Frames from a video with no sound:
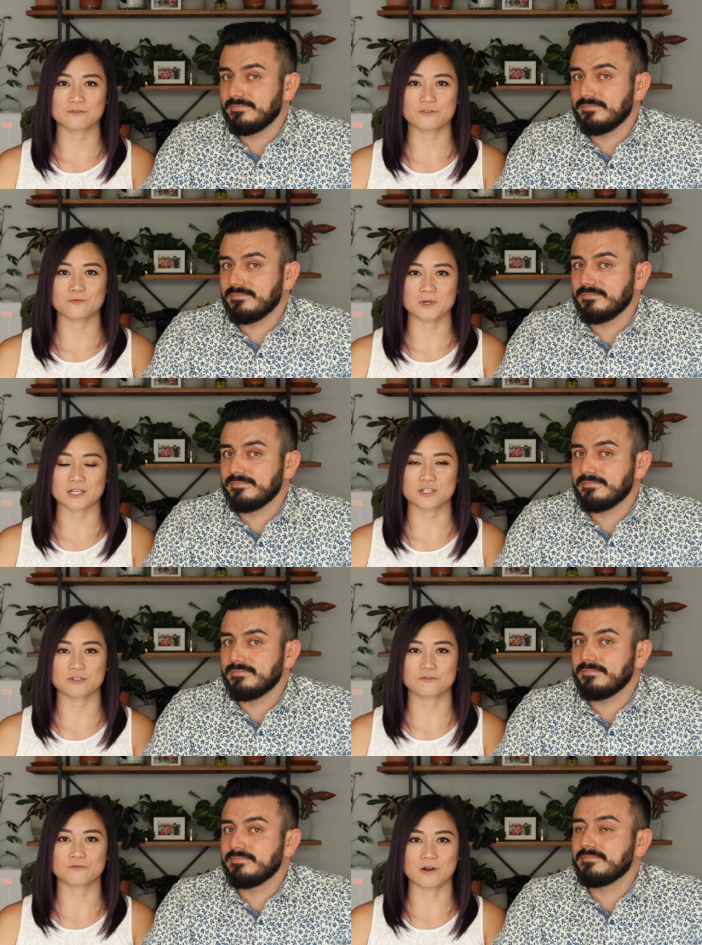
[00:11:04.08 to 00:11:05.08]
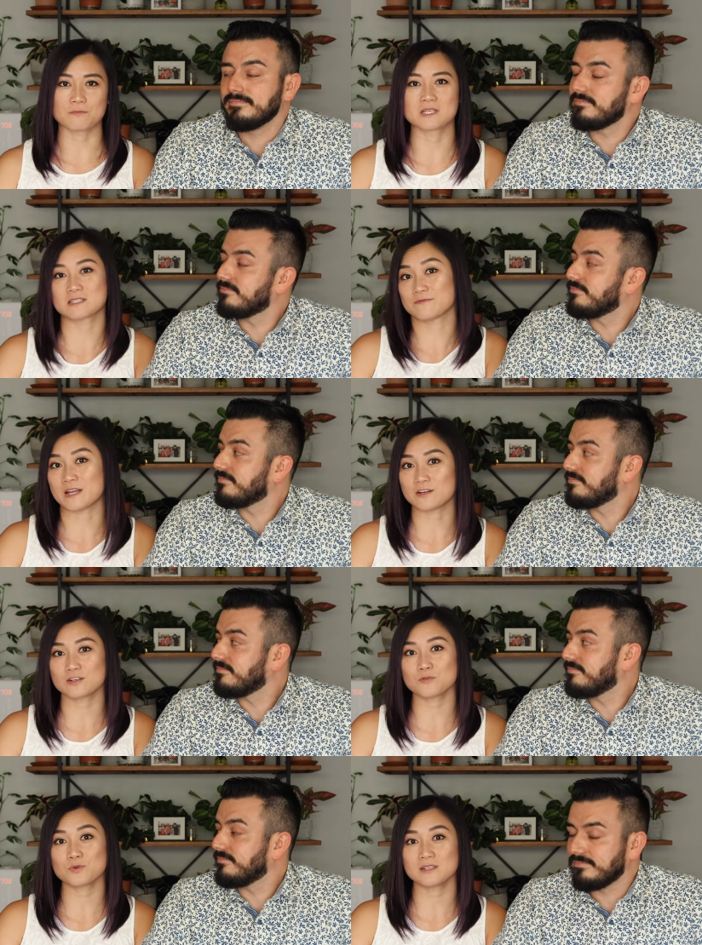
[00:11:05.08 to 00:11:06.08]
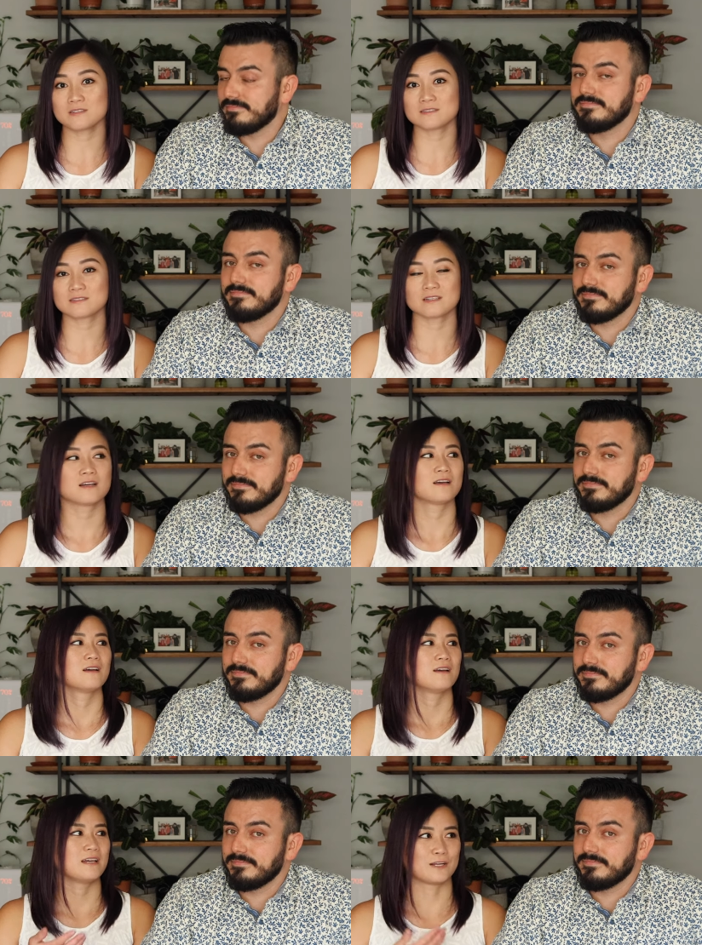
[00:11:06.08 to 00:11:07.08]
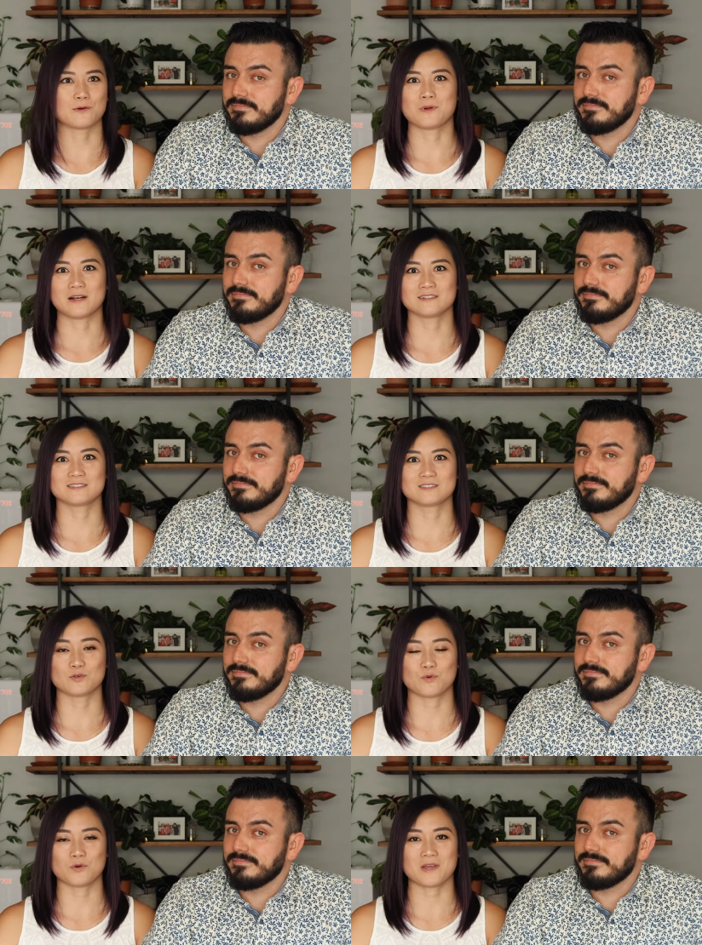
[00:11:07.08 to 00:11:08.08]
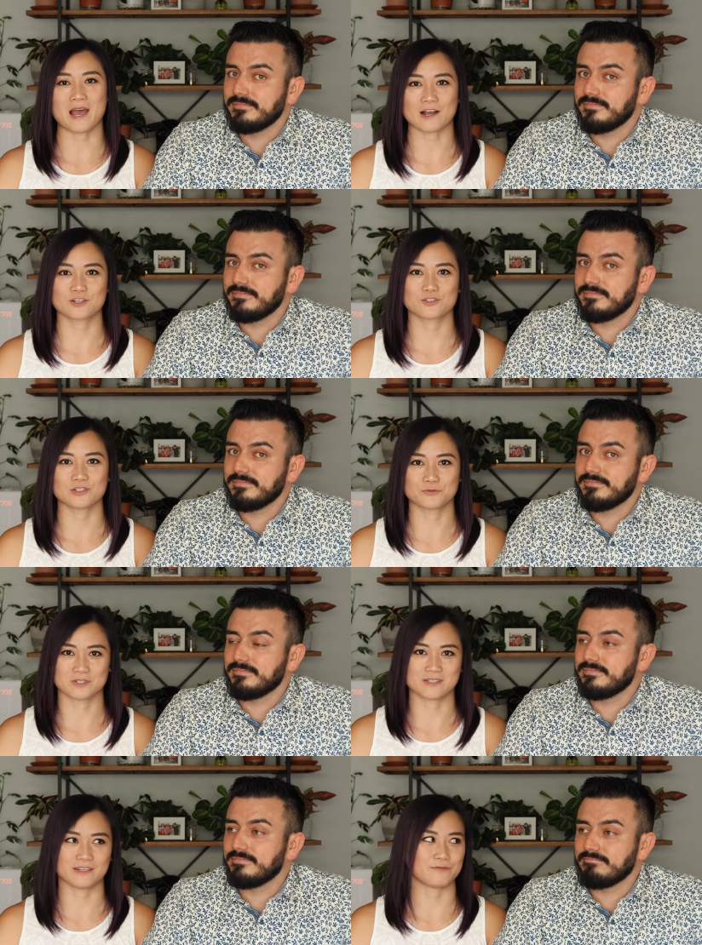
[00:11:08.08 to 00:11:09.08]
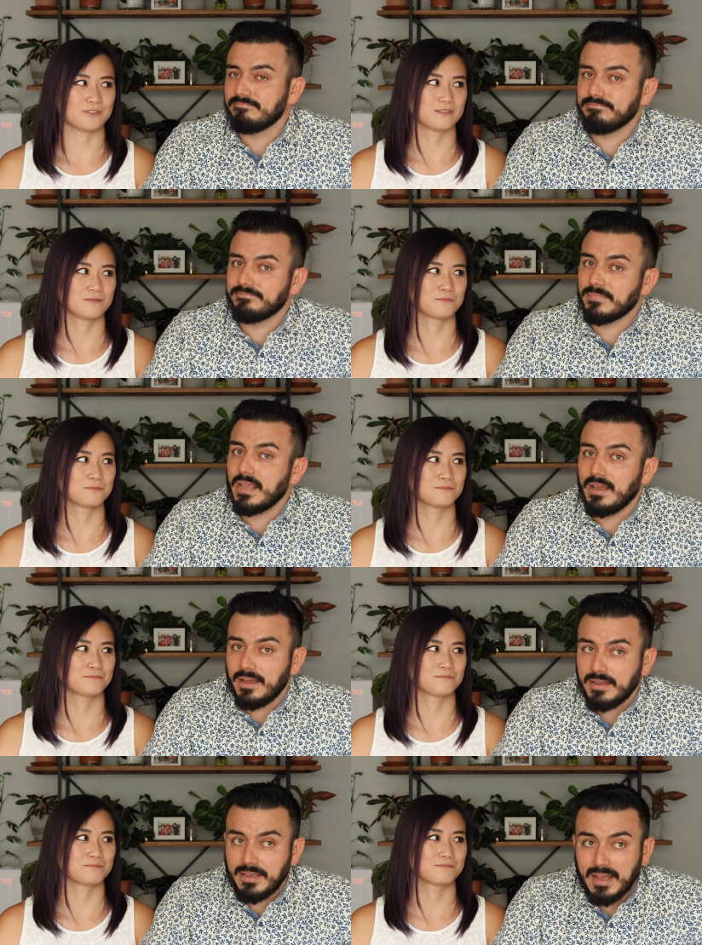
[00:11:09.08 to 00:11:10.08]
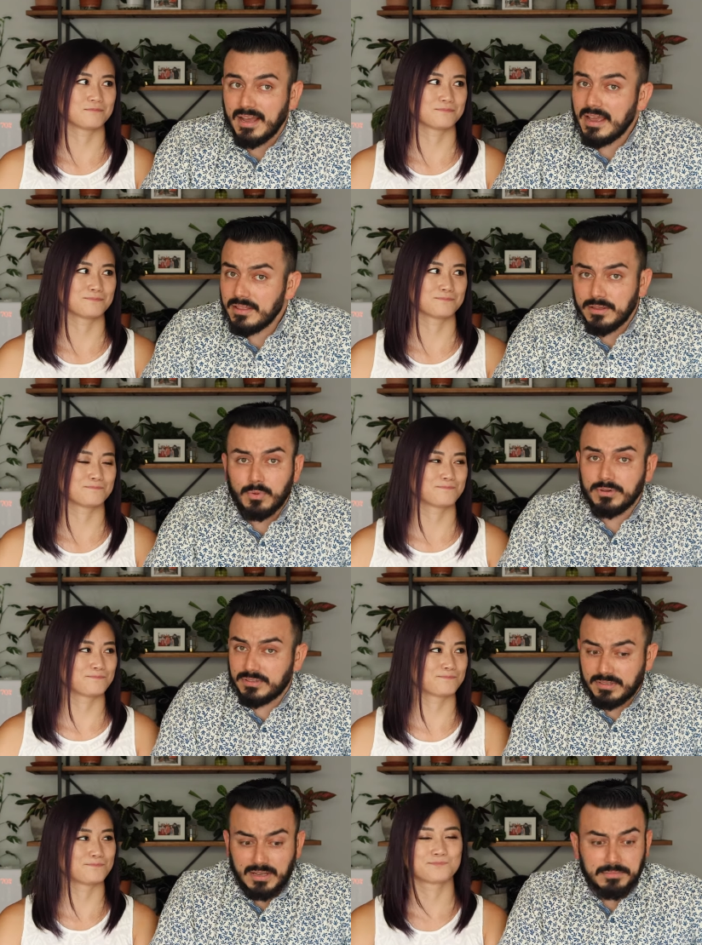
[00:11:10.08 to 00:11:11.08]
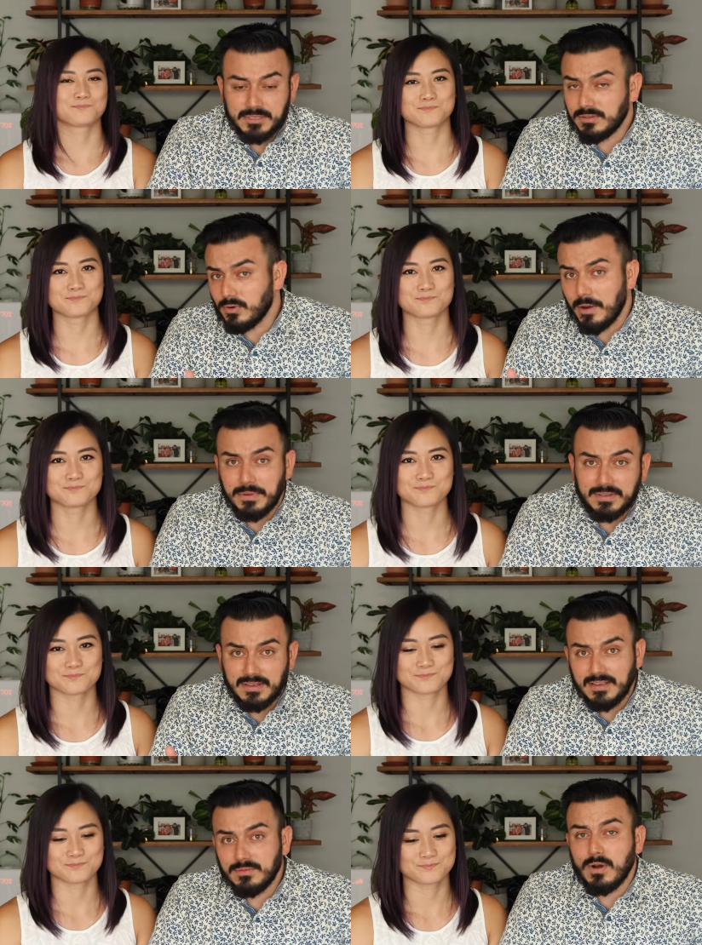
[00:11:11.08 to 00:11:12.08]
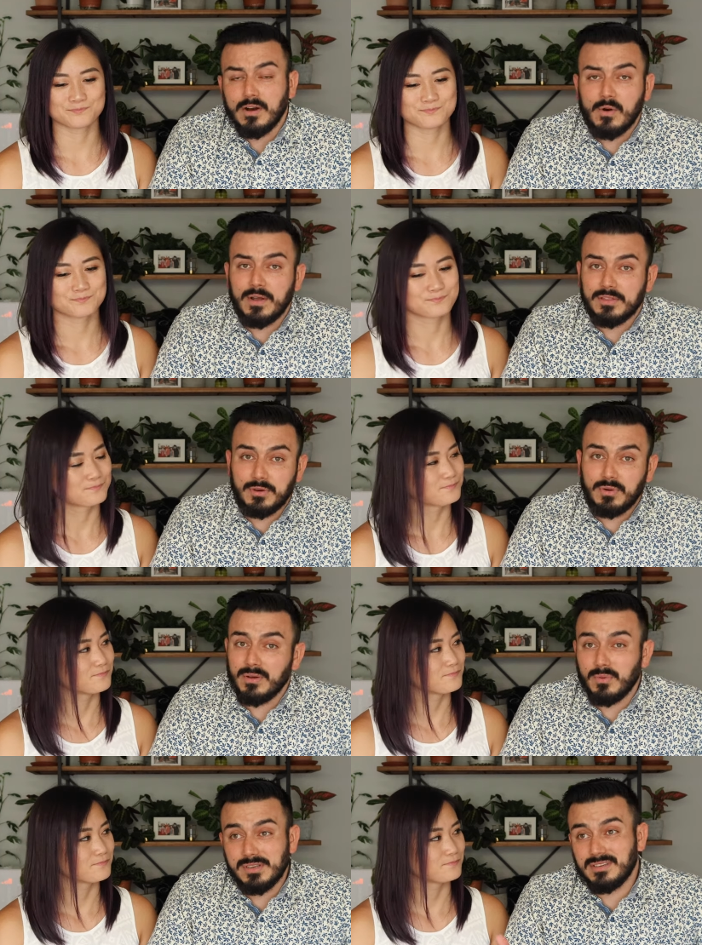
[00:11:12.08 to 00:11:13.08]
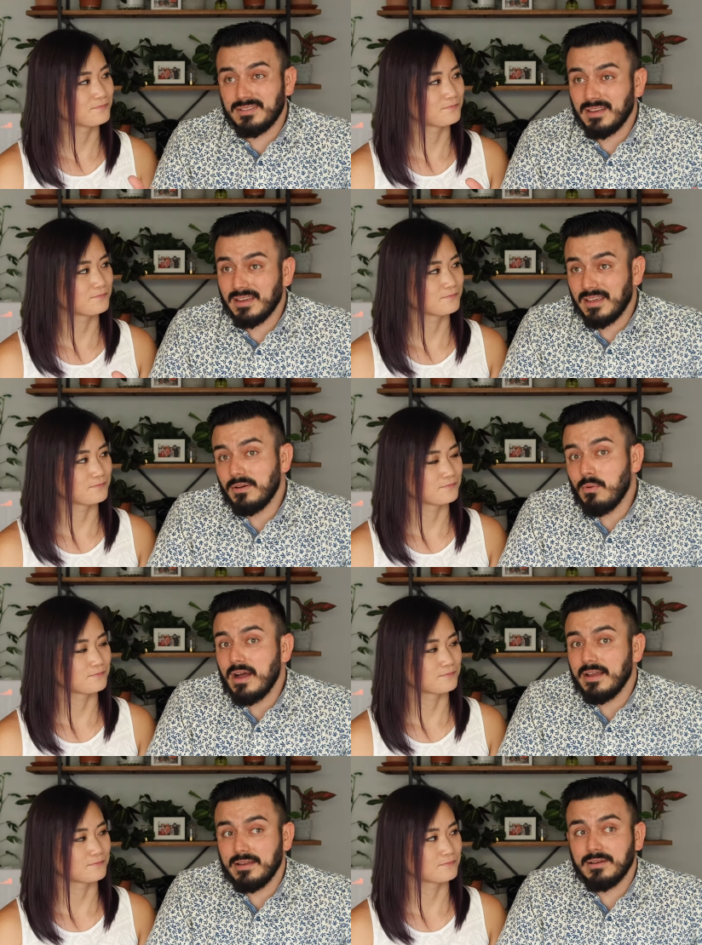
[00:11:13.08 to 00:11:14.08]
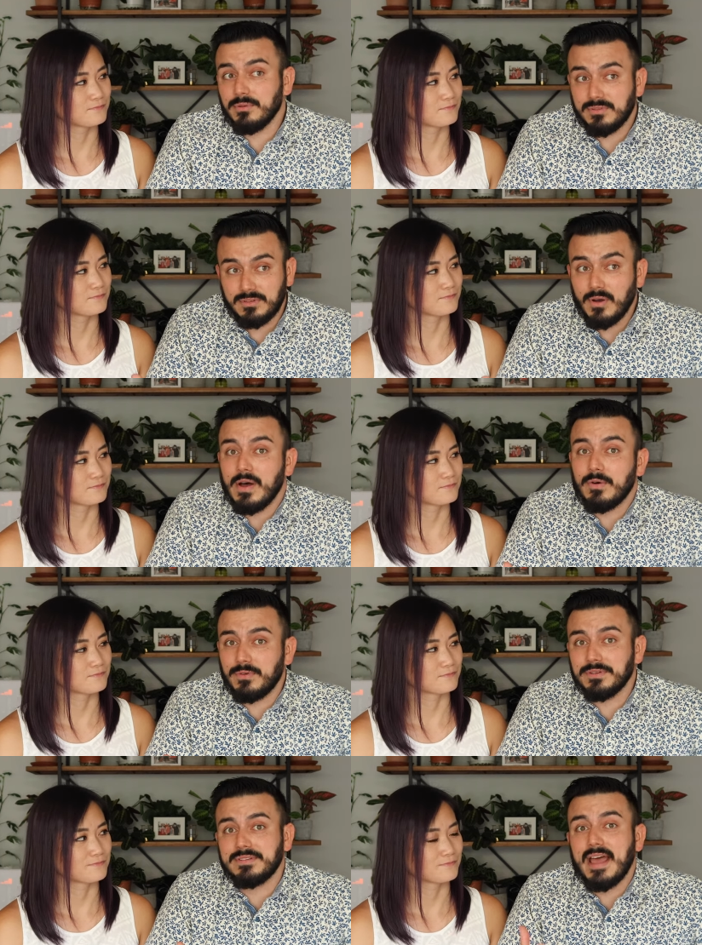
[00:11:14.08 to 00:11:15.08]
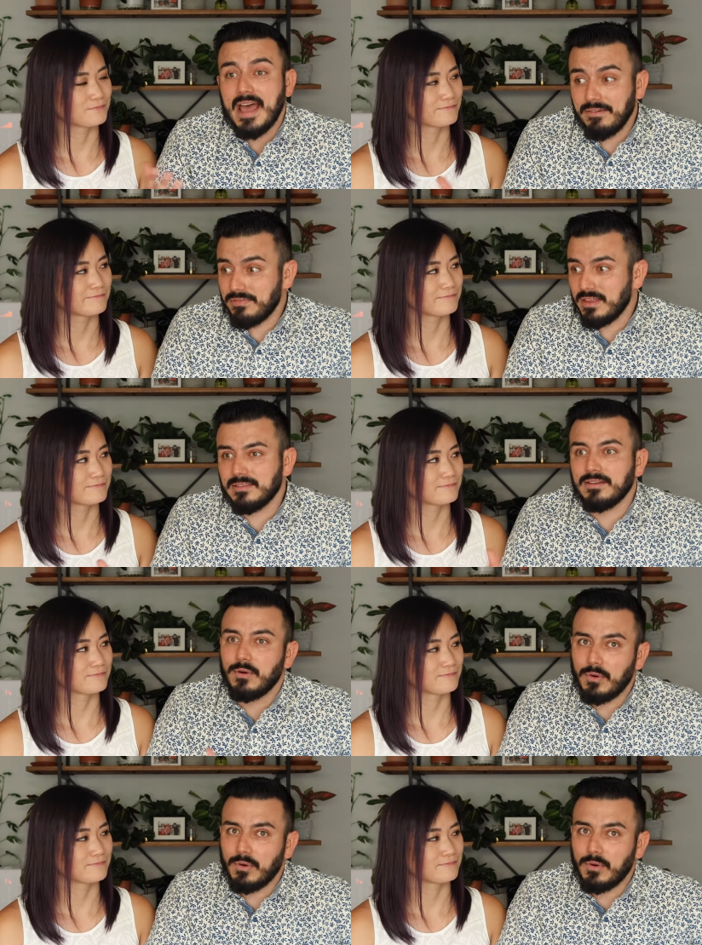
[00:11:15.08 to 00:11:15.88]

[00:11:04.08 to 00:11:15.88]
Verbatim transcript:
Speaker 1: information from this vendor was in comparison to what we actually received.
Speaker 2: Yeah, and there were some discrepancies while going through it, which is again why it was so helpful to have things in